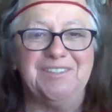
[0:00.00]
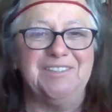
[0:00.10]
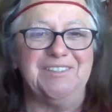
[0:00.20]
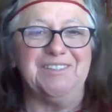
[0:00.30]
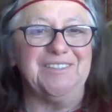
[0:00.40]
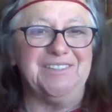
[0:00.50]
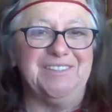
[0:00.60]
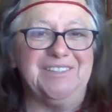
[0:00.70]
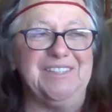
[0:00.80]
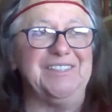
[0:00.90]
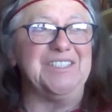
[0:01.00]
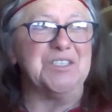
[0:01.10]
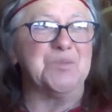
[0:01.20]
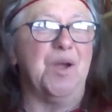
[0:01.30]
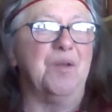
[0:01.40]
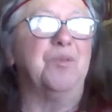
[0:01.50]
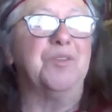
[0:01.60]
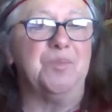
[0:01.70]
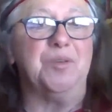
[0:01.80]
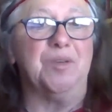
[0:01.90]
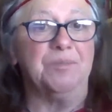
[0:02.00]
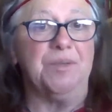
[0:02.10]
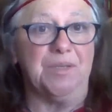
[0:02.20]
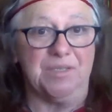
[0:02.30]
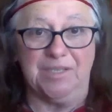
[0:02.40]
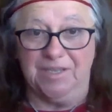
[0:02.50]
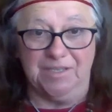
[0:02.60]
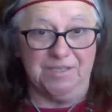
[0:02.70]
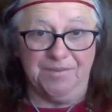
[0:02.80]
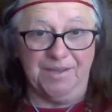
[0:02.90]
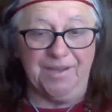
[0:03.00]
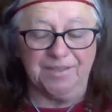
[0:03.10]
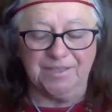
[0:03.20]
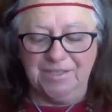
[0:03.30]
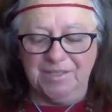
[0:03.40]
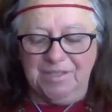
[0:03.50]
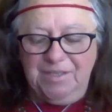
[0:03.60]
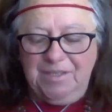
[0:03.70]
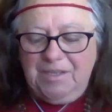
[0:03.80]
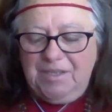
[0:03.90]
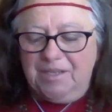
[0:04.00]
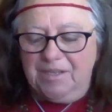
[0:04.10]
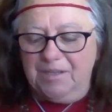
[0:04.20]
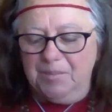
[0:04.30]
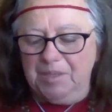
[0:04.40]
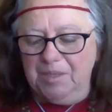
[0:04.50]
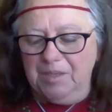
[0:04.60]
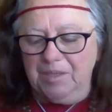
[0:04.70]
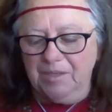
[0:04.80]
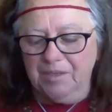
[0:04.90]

And again, that's why I wrote the book, because that is a fact. And it being